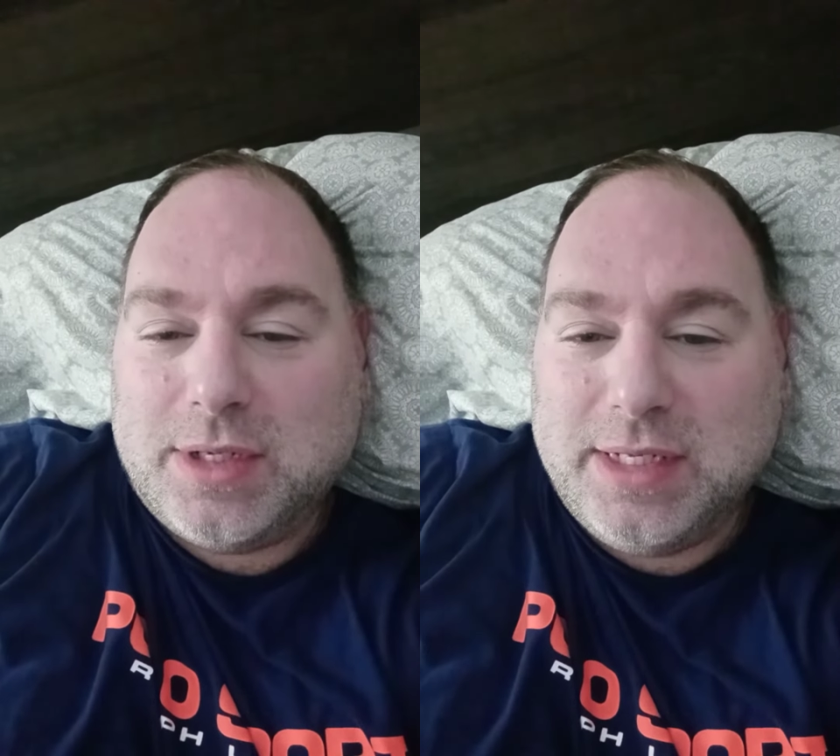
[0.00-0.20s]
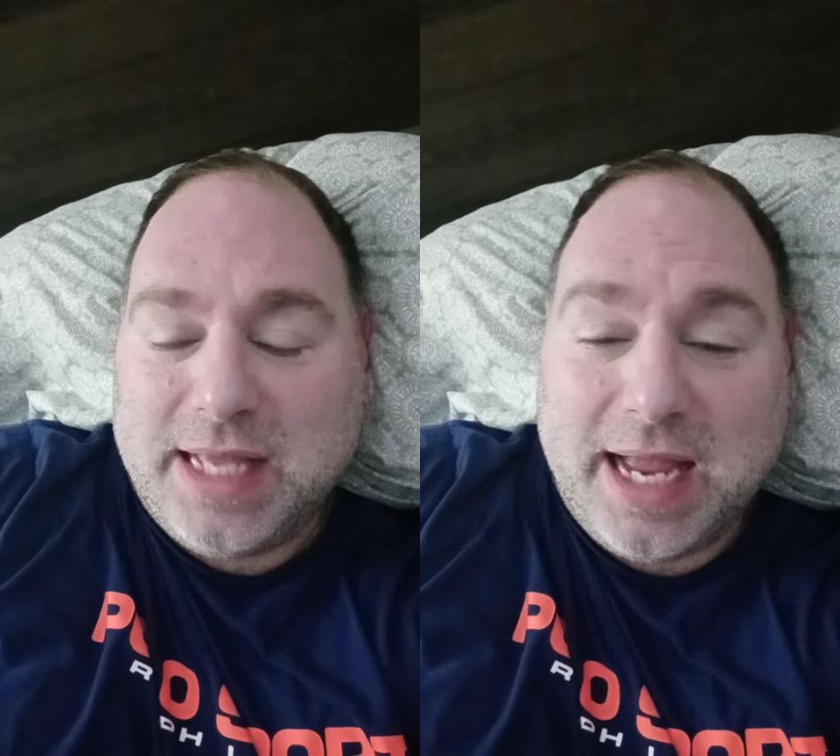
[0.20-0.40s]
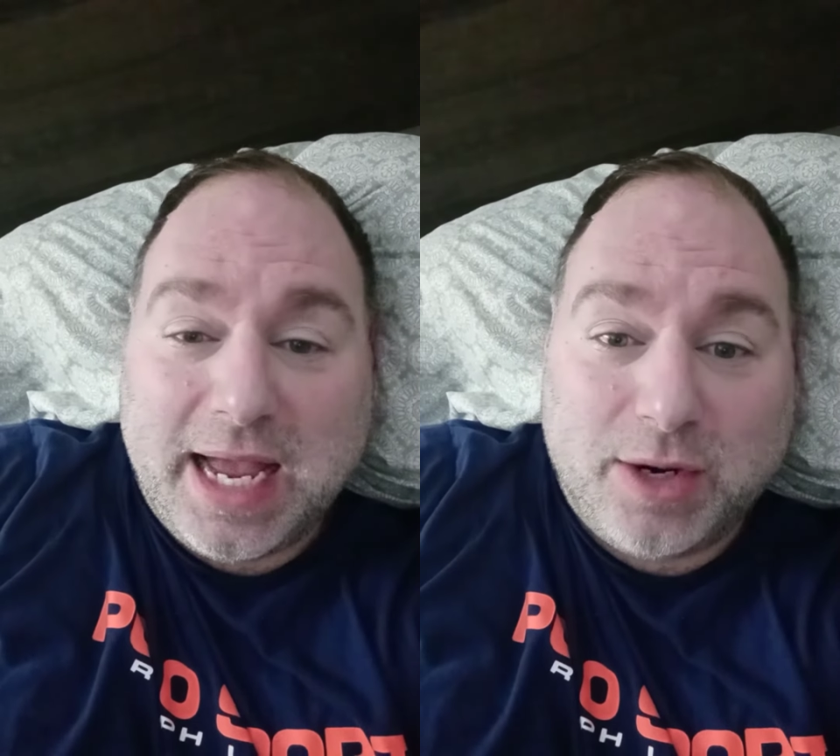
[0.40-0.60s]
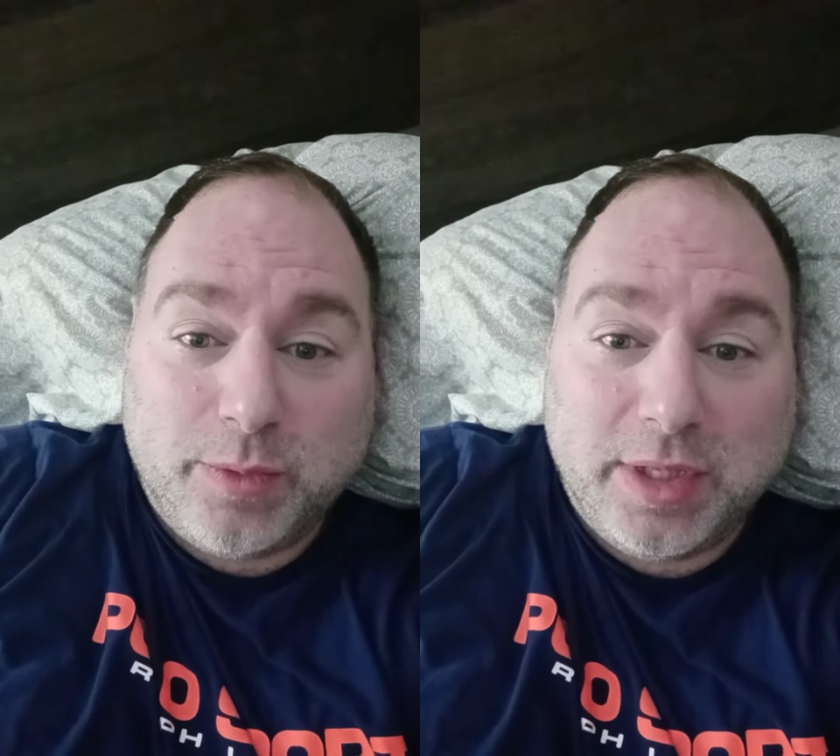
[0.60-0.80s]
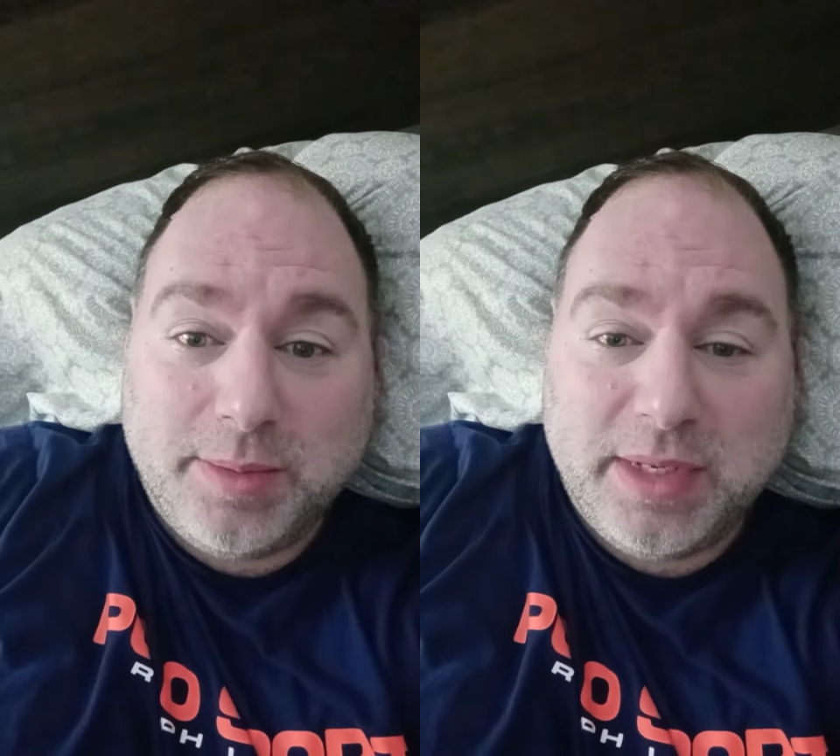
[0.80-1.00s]
a day I had to
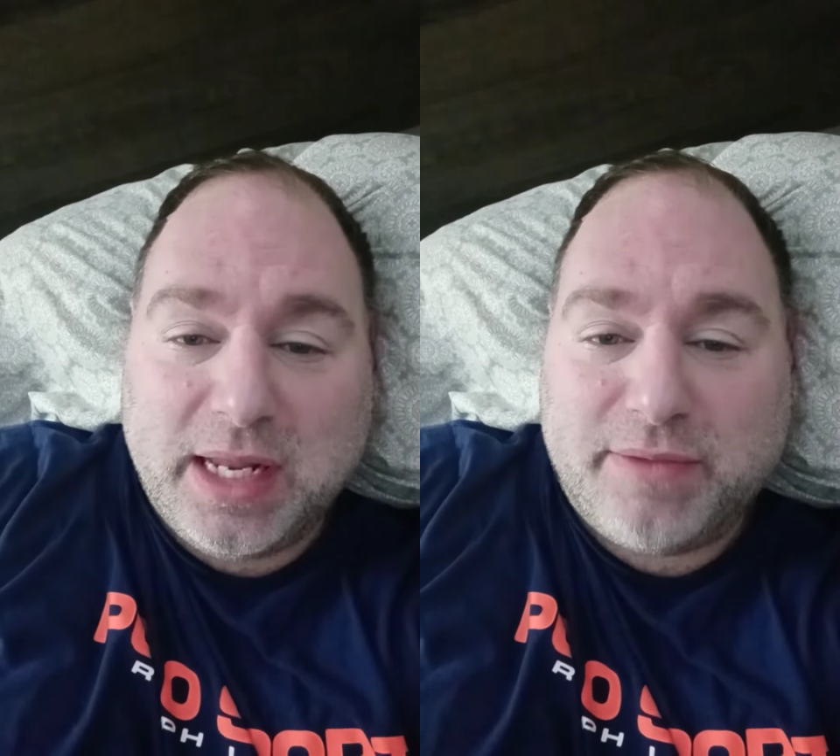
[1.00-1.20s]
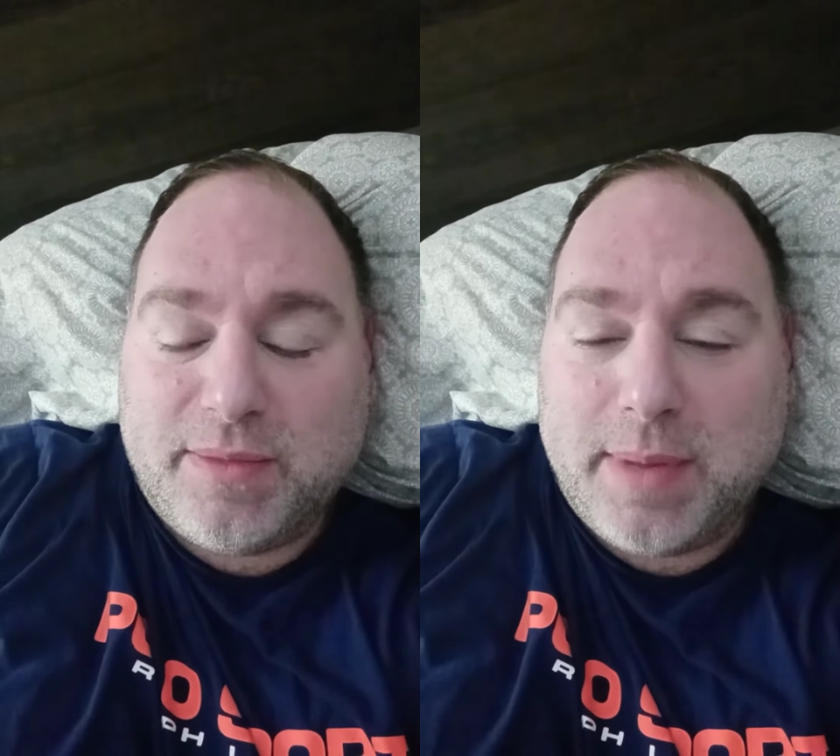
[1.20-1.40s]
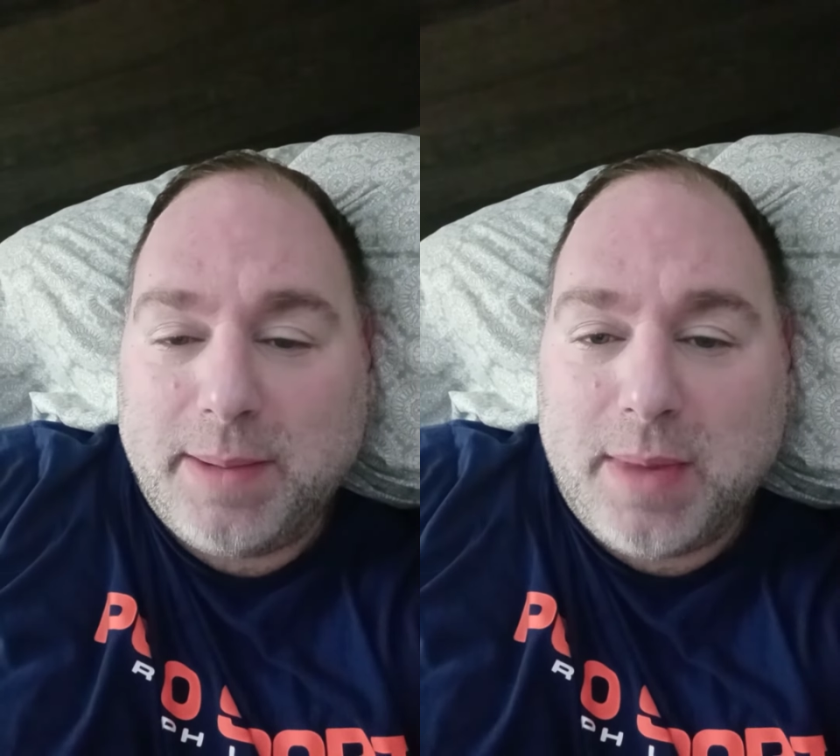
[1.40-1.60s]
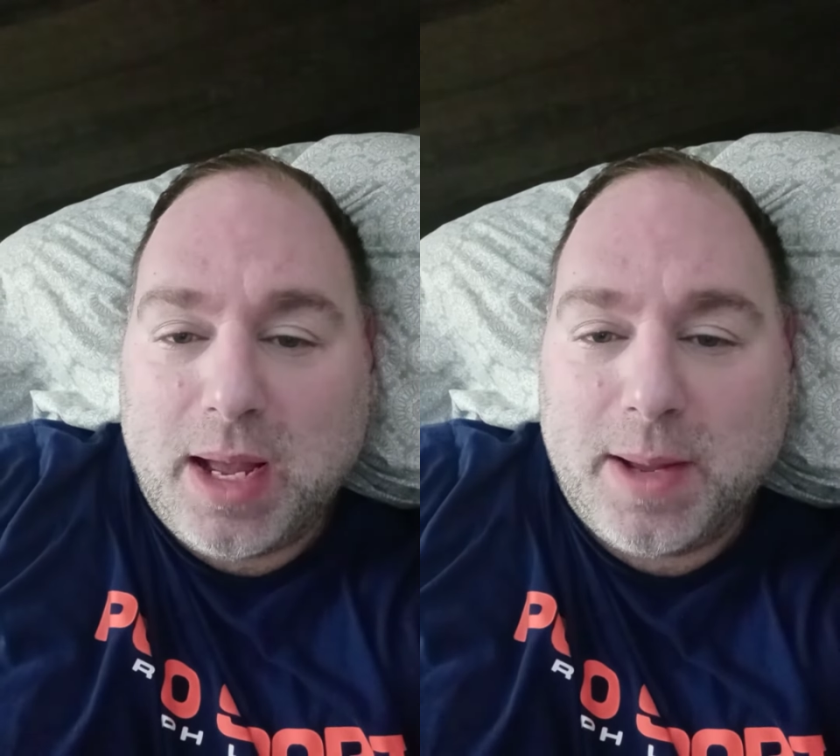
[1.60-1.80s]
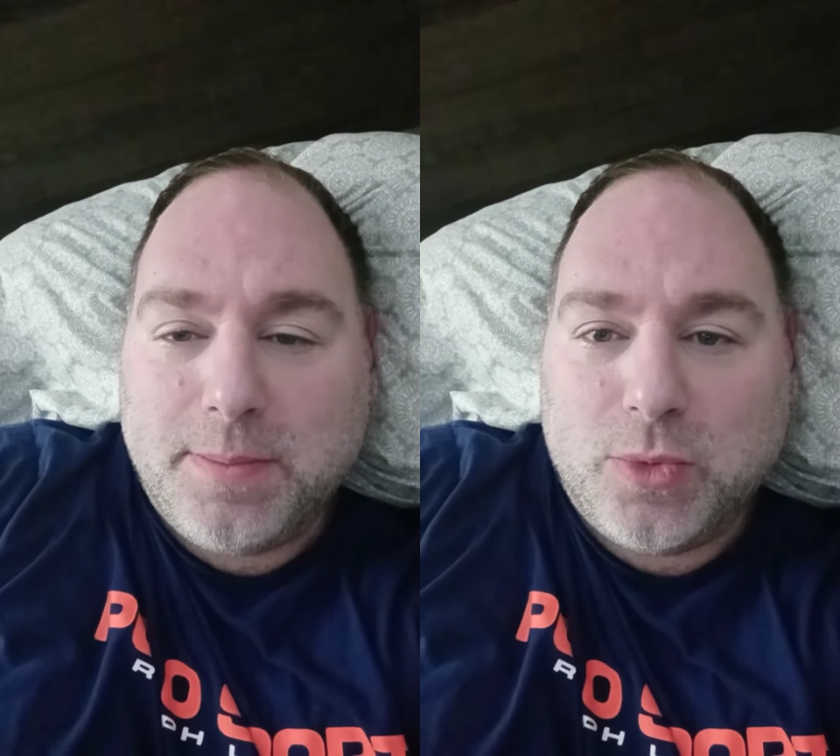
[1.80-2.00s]
really be there for my
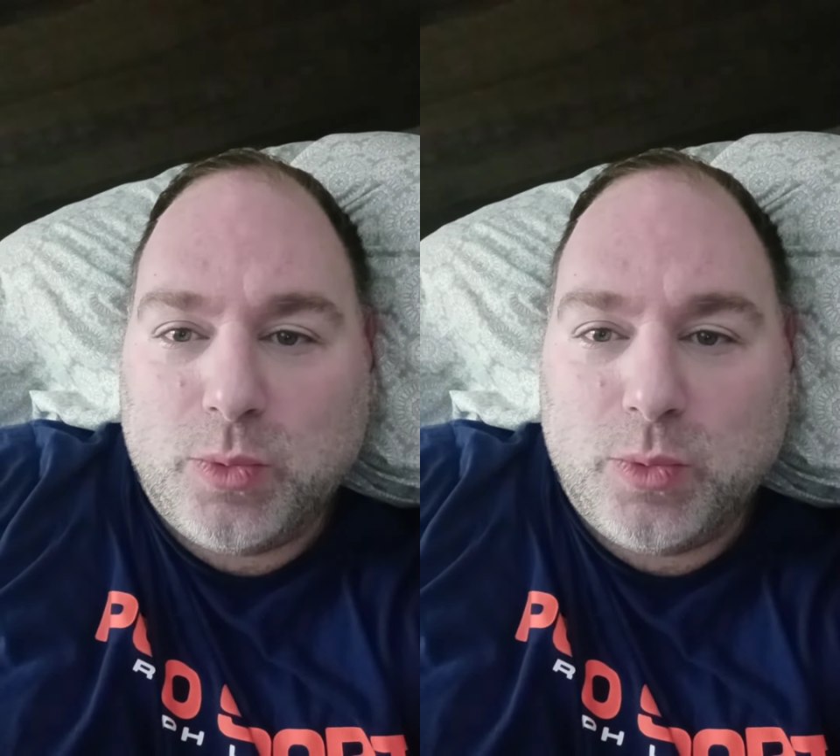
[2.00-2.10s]
mom.